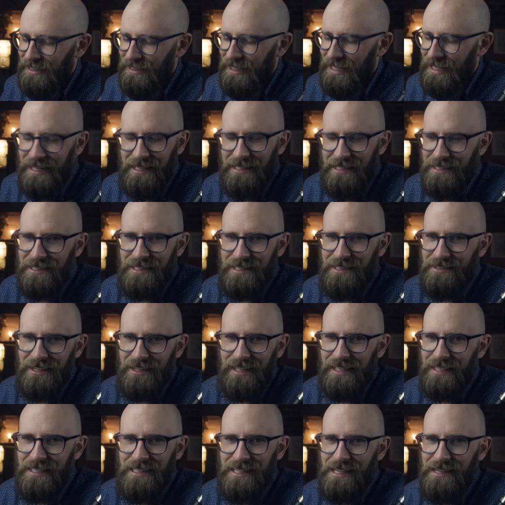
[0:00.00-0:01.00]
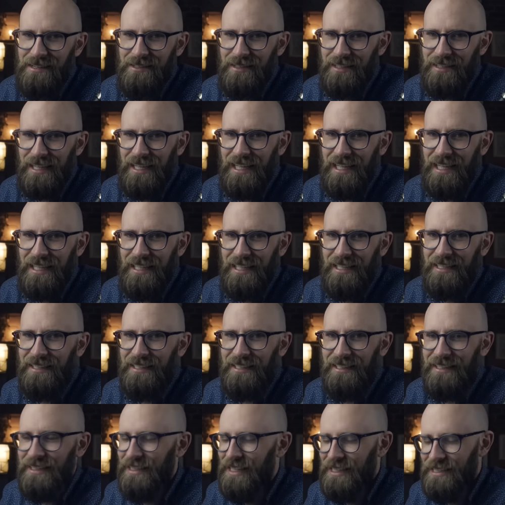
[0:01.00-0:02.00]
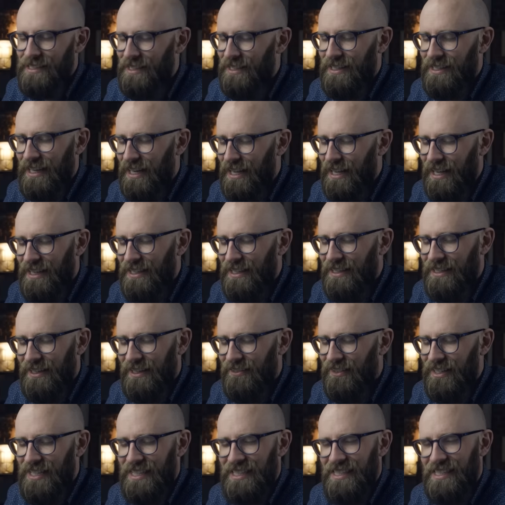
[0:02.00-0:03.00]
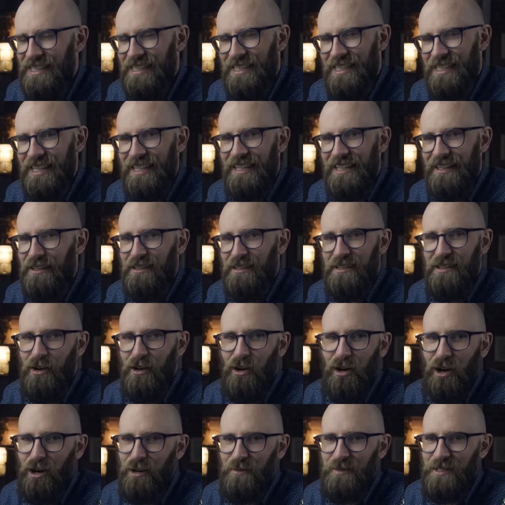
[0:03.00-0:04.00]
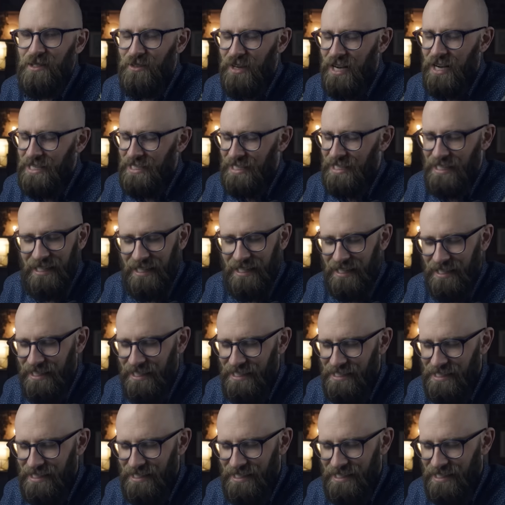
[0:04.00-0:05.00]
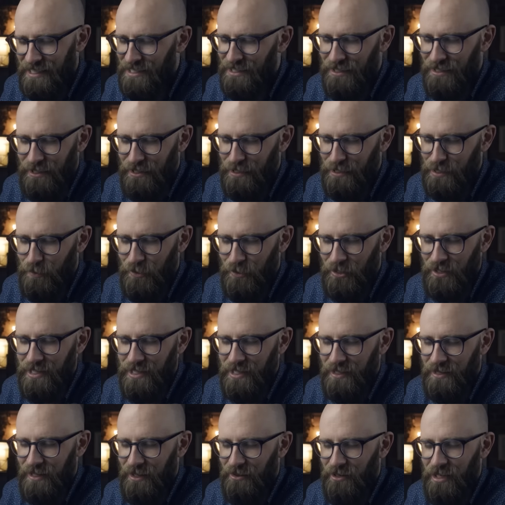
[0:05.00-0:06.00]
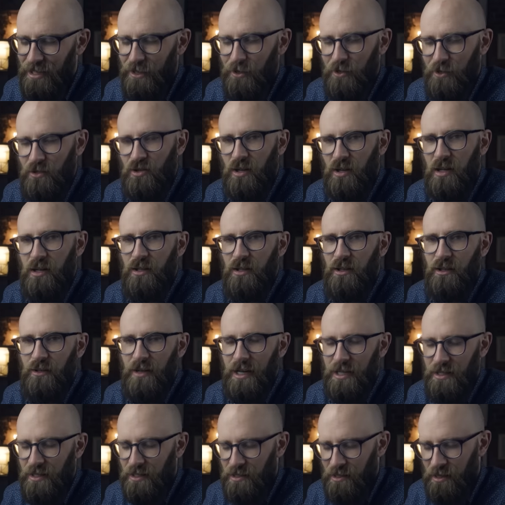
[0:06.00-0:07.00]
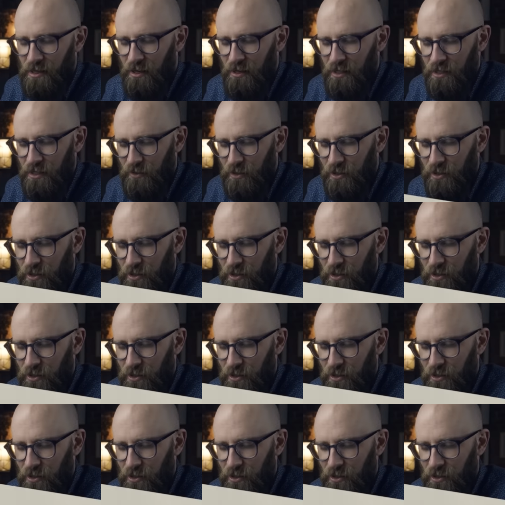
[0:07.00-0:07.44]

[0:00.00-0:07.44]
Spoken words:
he's just drinking secretly. That's okay. I mean, it's Occam's razor here, guys. This is not a conspiracy theory. He got drunk and crashed his car into